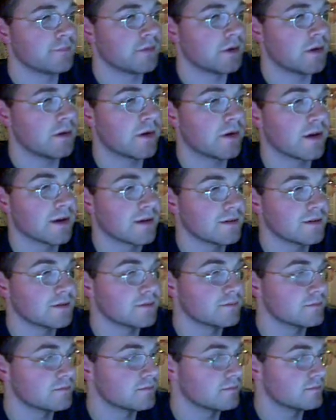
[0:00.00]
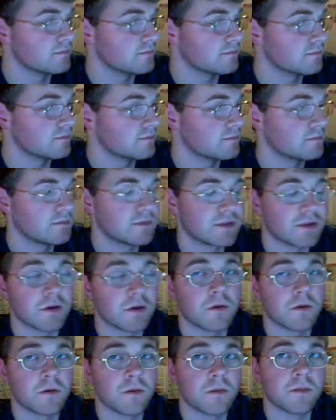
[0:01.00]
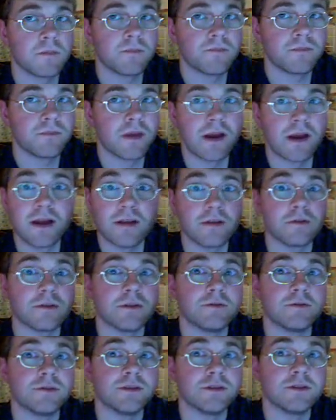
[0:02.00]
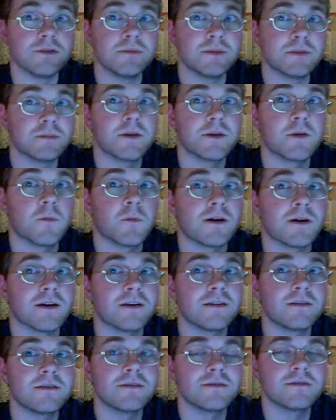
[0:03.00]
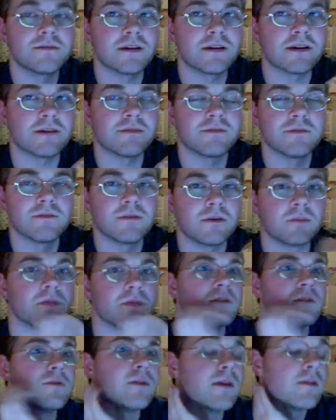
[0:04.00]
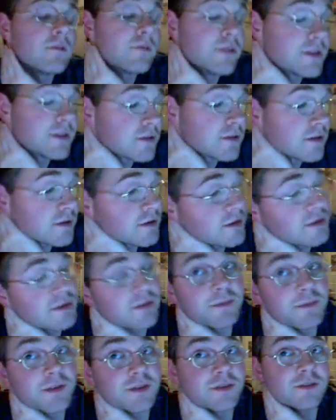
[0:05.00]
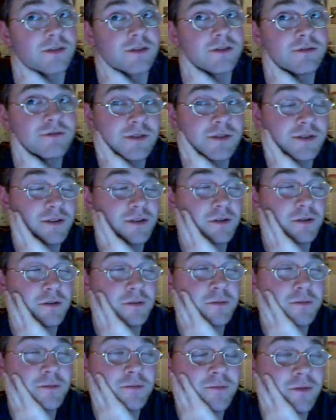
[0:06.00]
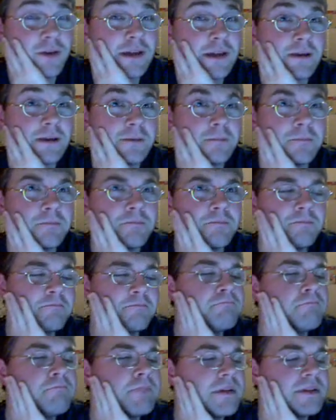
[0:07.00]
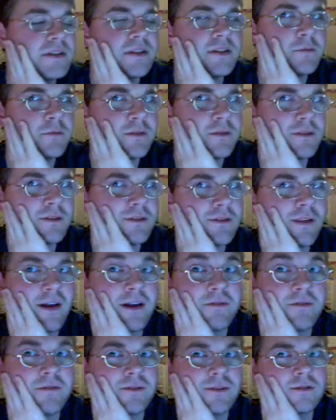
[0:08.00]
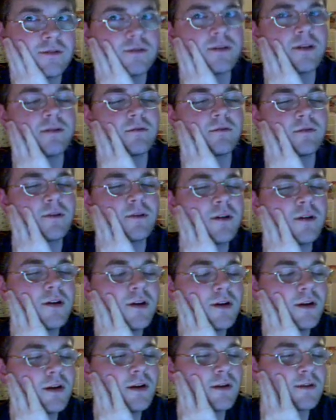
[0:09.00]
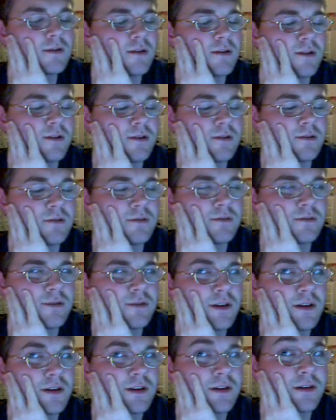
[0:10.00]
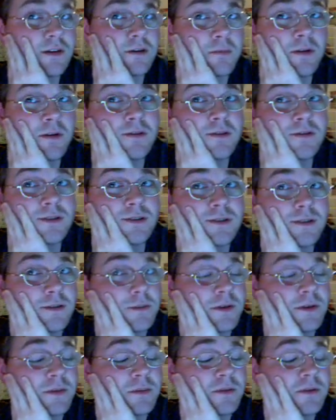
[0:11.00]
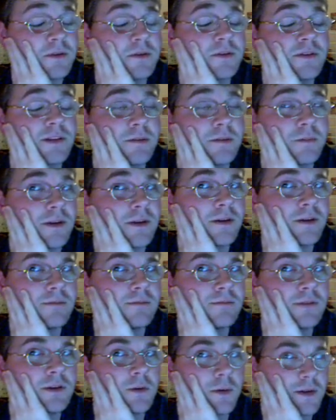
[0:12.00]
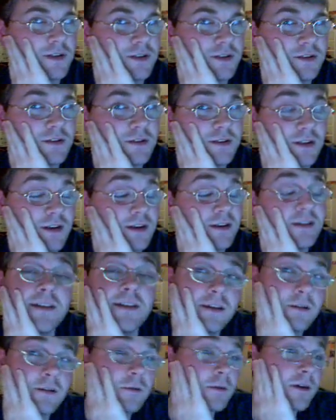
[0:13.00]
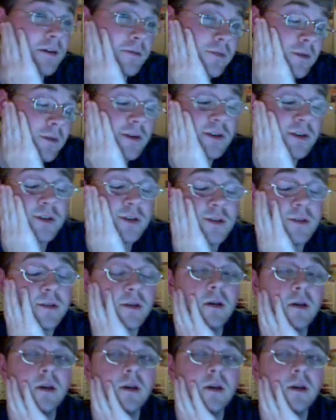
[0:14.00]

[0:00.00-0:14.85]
Okay, so hello YouTube, it's been a while. I've not been around recently because I've been just so freaking busy with life in general. So apologies to people who sent me questions, and I did get quite a few actually,